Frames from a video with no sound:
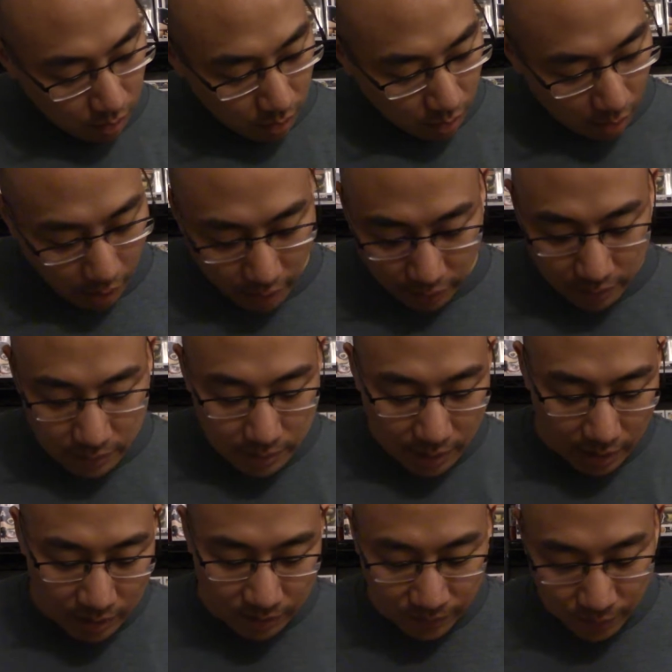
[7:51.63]
Alright, these
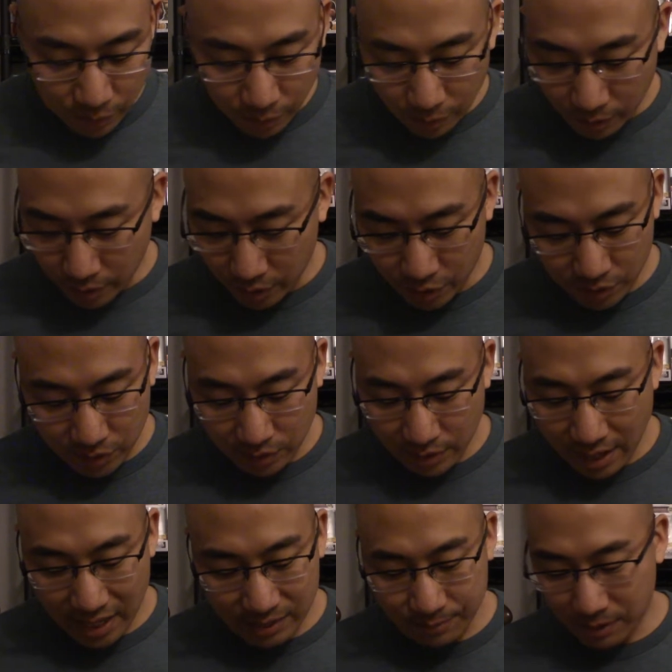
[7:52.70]
next few are just
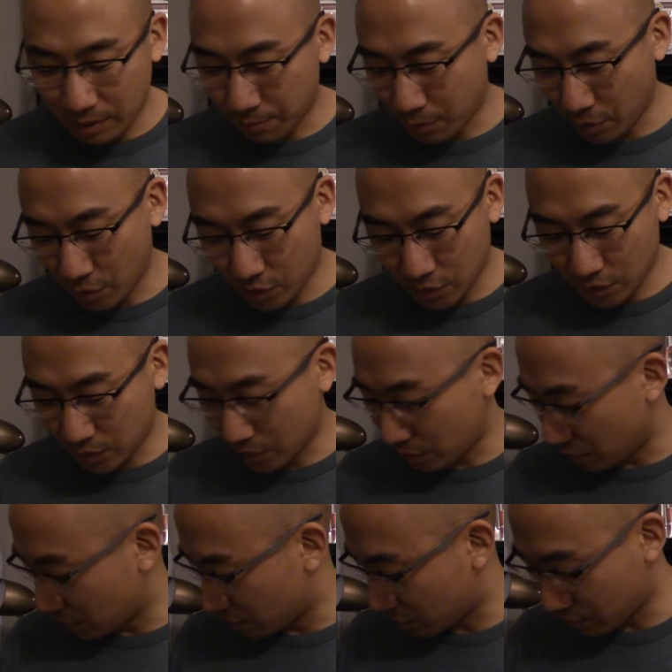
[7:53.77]
last minute purchases